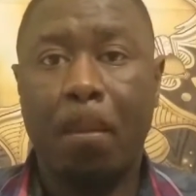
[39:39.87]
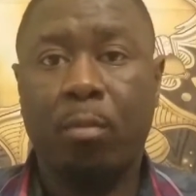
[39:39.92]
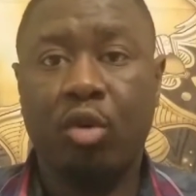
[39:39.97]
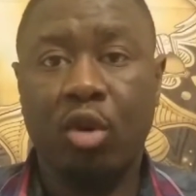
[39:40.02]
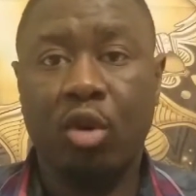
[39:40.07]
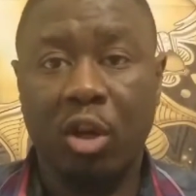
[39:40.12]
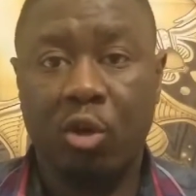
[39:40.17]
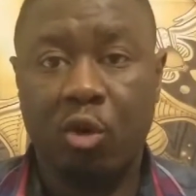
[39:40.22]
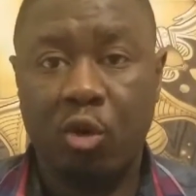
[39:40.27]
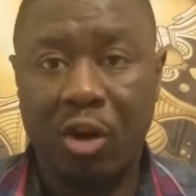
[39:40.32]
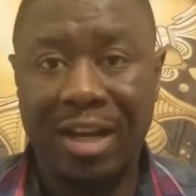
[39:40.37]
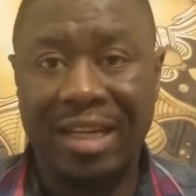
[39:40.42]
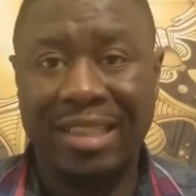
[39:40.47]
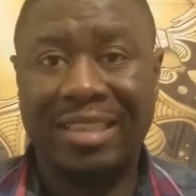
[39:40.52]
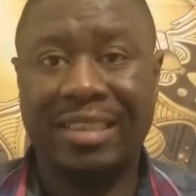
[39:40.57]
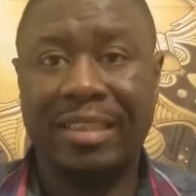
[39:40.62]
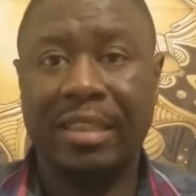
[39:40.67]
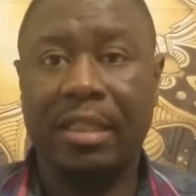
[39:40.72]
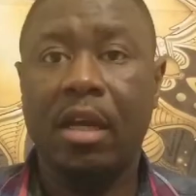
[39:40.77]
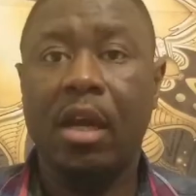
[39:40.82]

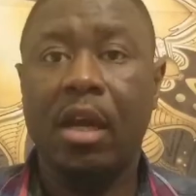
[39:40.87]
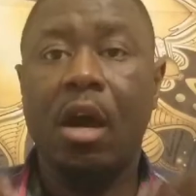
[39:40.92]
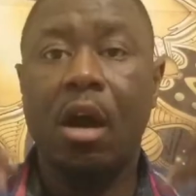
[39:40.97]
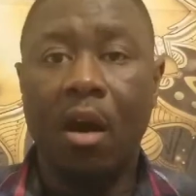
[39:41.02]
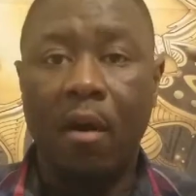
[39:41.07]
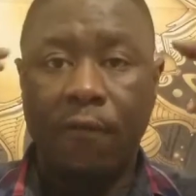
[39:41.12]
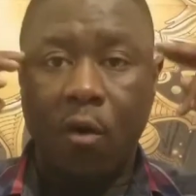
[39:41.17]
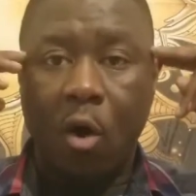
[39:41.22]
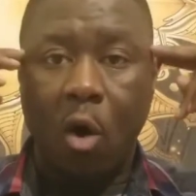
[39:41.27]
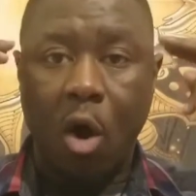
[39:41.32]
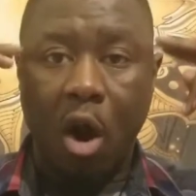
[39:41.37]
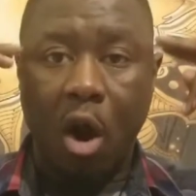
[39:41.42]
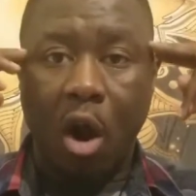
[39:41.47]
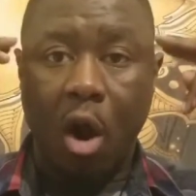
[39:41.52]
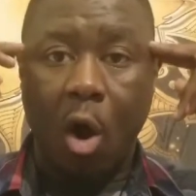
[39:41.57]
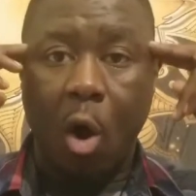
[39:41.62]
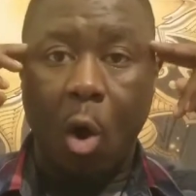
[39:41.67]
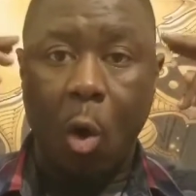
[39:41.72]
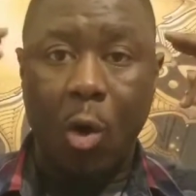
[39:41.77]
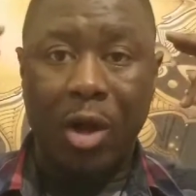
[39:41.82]
progression of our
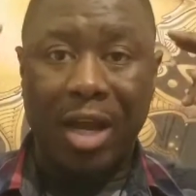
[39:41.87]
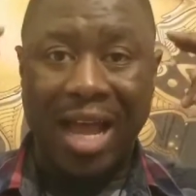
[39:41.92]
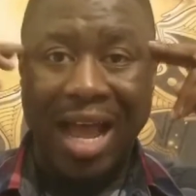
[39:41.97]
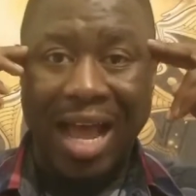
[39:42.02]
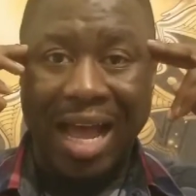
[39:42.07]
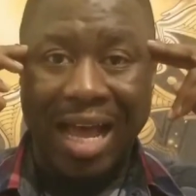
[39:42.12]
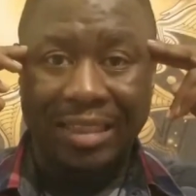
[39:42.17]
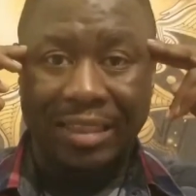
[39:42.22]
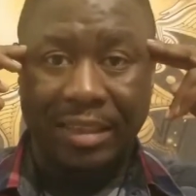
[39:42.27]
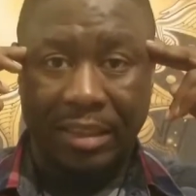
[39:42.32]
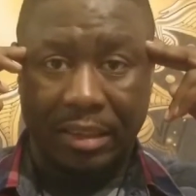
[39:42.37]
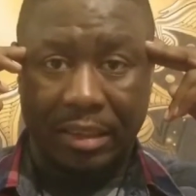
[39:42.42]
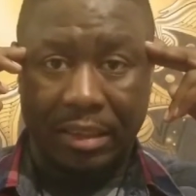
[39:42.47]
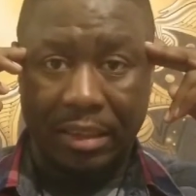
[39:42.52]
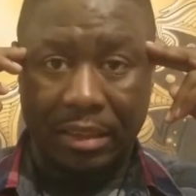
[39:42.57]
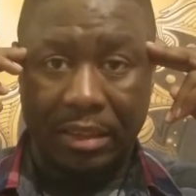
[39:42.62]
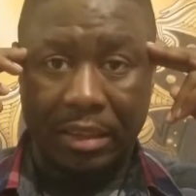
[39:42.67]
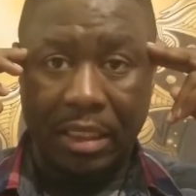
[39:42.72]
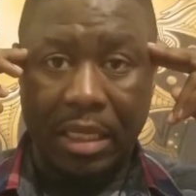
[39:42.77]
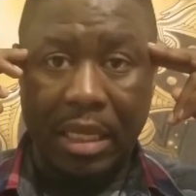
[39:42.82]
own
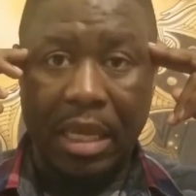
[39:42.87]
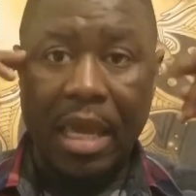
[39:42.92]
consciousness.